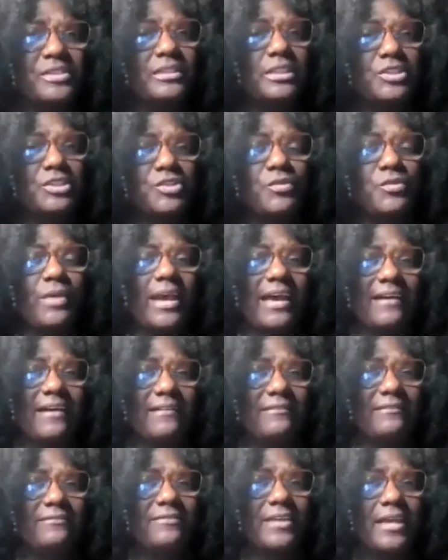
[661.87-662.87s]
that you
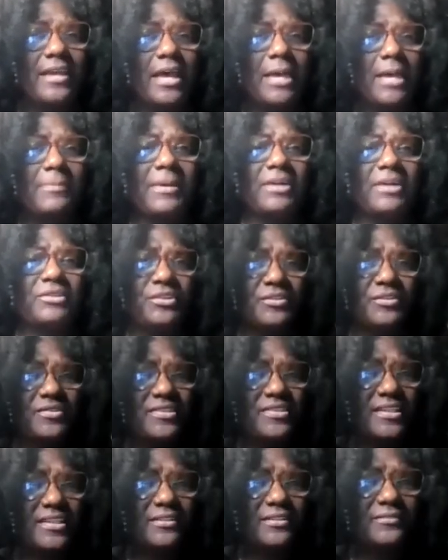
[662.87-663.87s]
have about
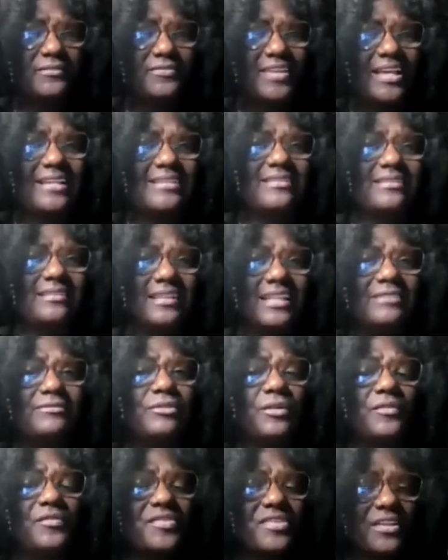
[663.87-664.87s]
yourself, that
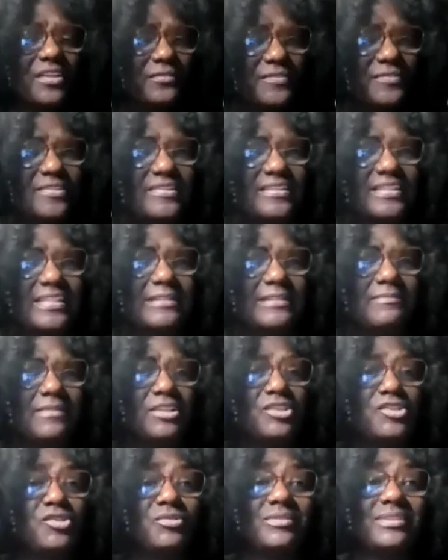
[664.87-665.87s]
level mm-hmm. of self-esteem
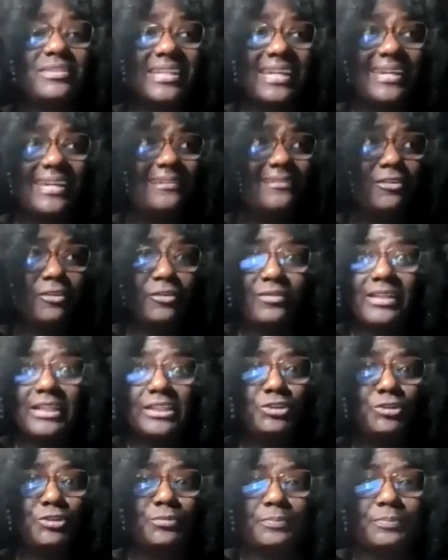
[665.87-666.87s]
that you get or
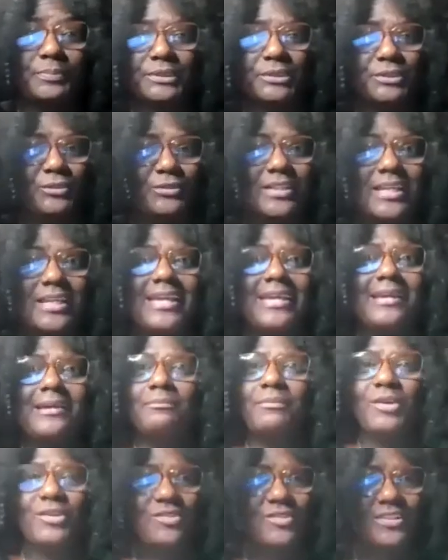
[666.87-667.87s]
that you build,
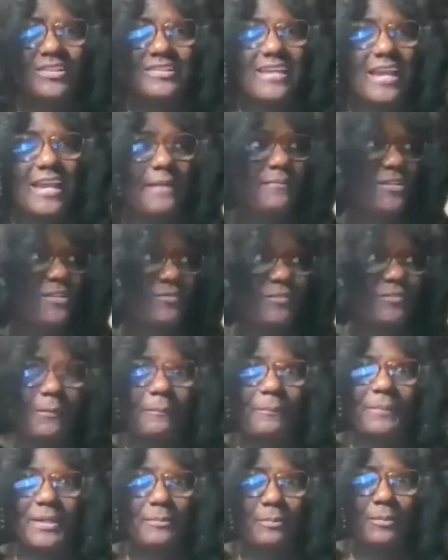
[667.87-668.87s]
most of the time it's
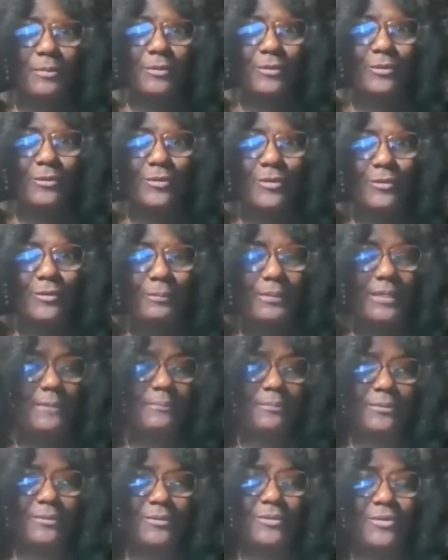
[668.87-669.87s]
from people
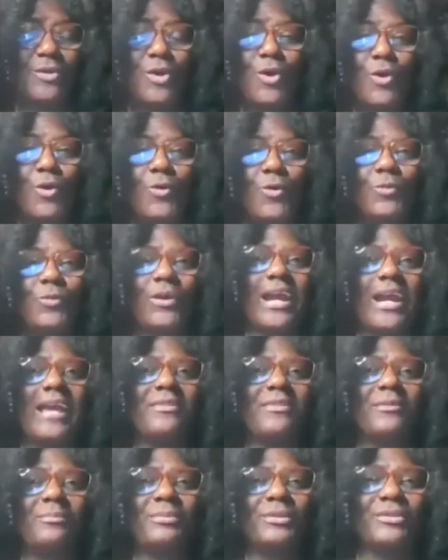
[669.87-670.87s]
people who were
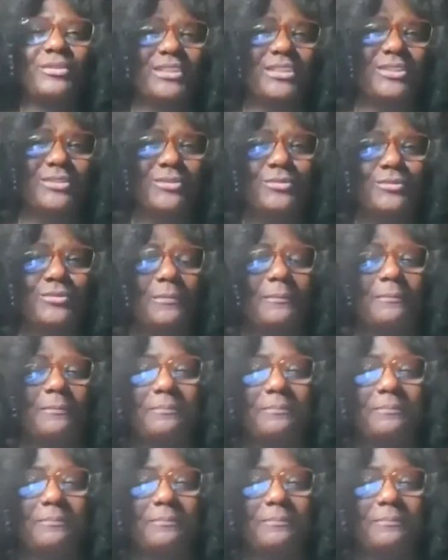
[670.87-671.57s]
either building you